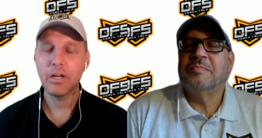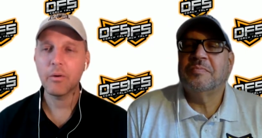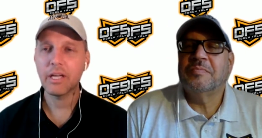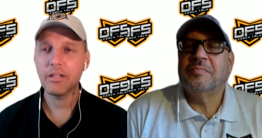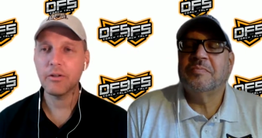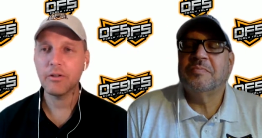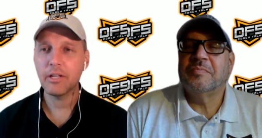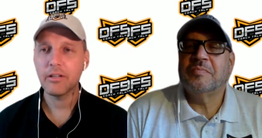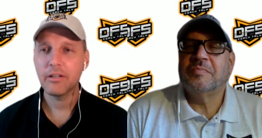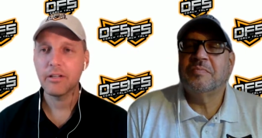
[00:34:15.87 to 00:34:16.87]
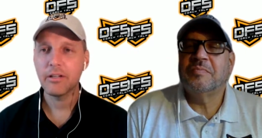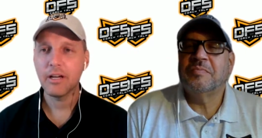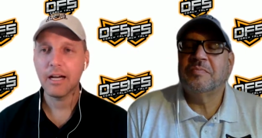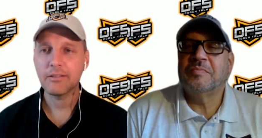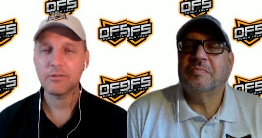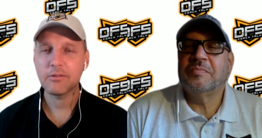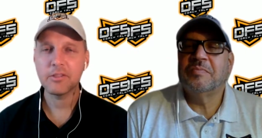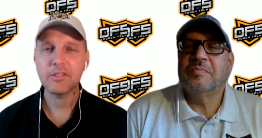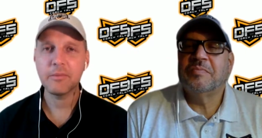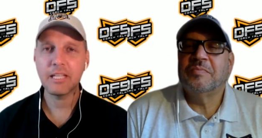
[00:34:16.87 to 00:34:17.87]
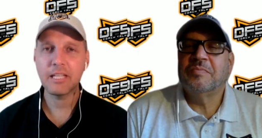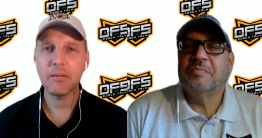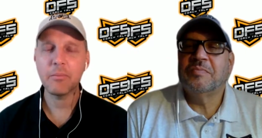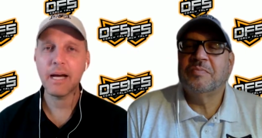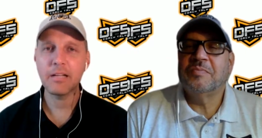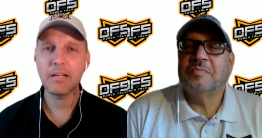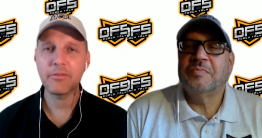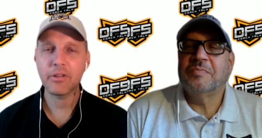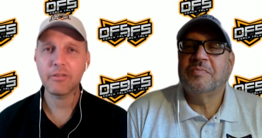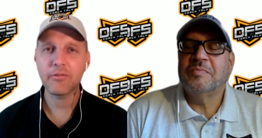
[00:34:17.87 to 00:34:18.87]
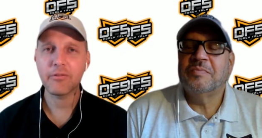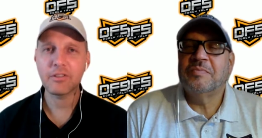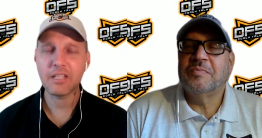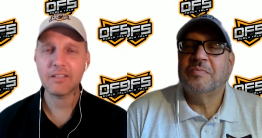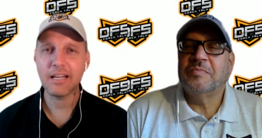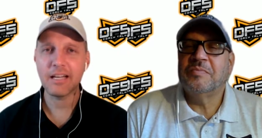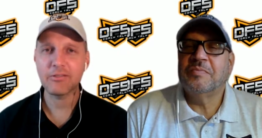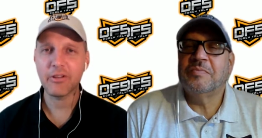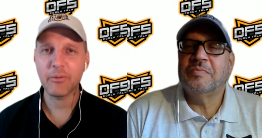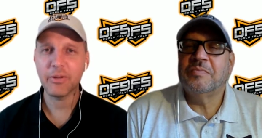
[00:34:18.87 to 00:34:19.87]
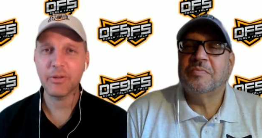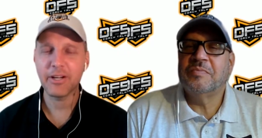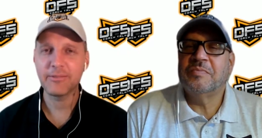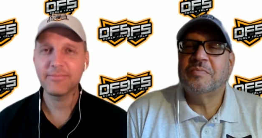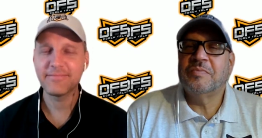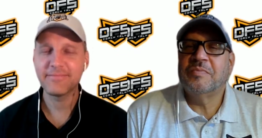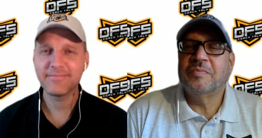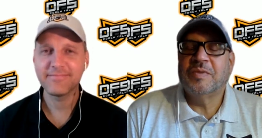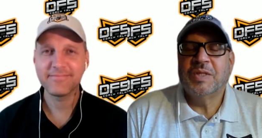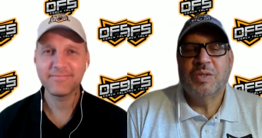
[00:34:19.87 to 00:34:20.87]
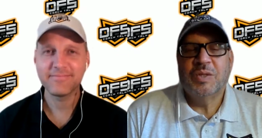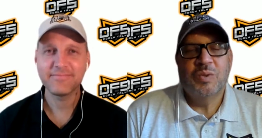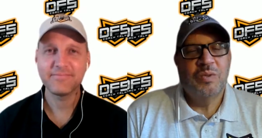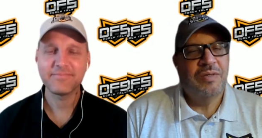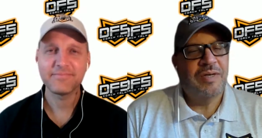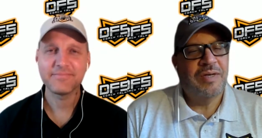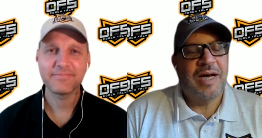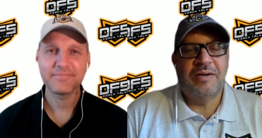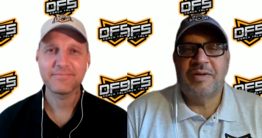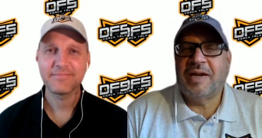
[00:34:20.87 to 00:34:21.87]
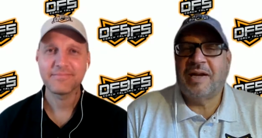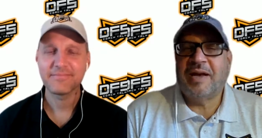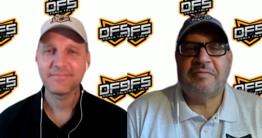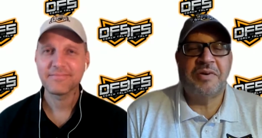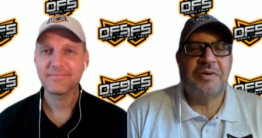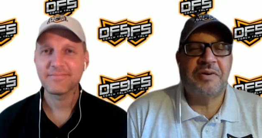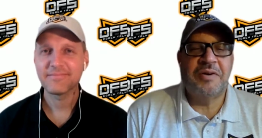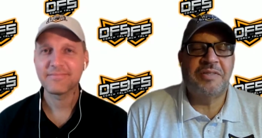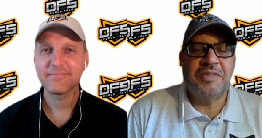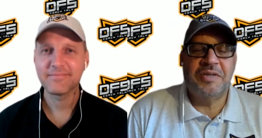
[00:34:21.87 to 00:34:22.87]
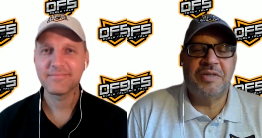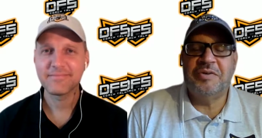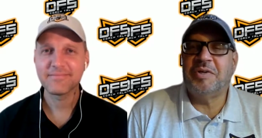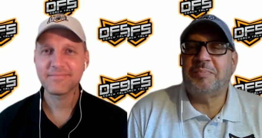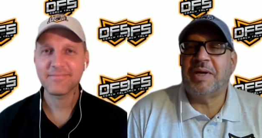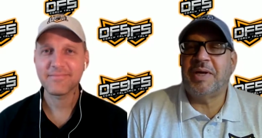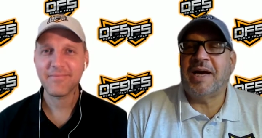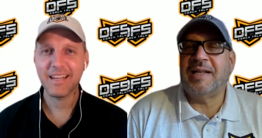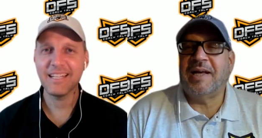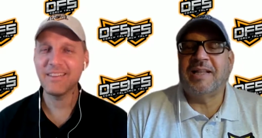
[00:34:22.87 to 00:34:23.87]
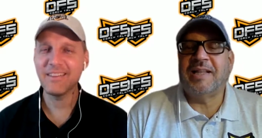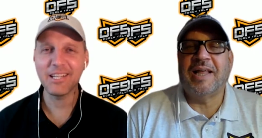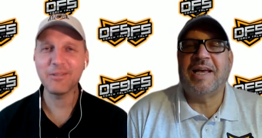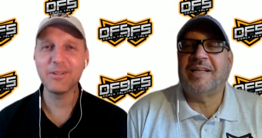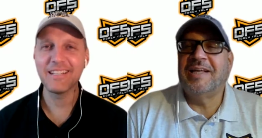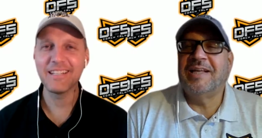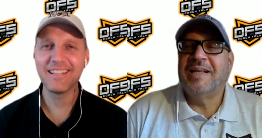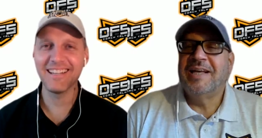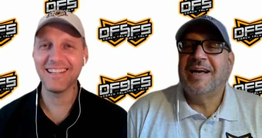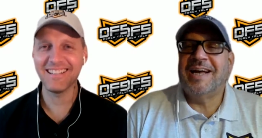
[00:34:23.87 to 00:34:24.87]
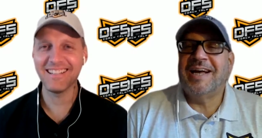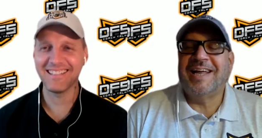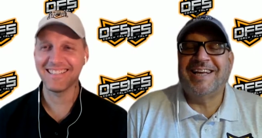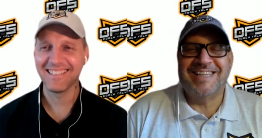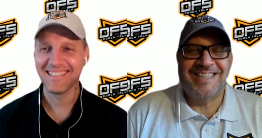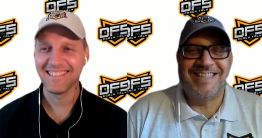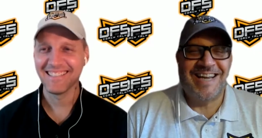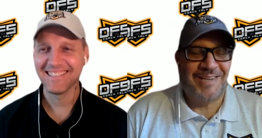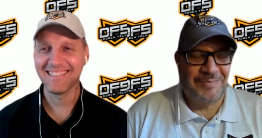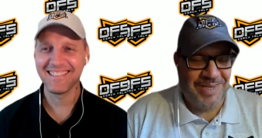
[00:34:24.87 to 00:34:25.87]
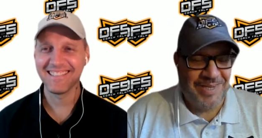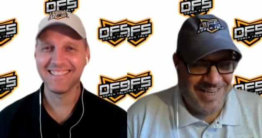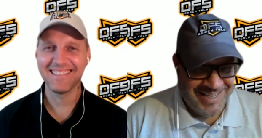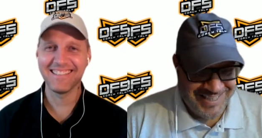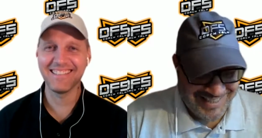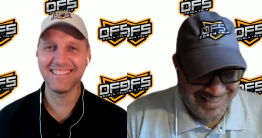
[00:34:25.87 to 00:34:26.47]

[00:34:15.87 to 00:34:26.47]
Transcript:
Speaker 1: we know he can do it. Uh, so just something to keep in mind if you're looking for a six thousand dollar player.
Speaker 2: I don't have the courage to do it, but I, I didn't I think like, would. I like the sentiment.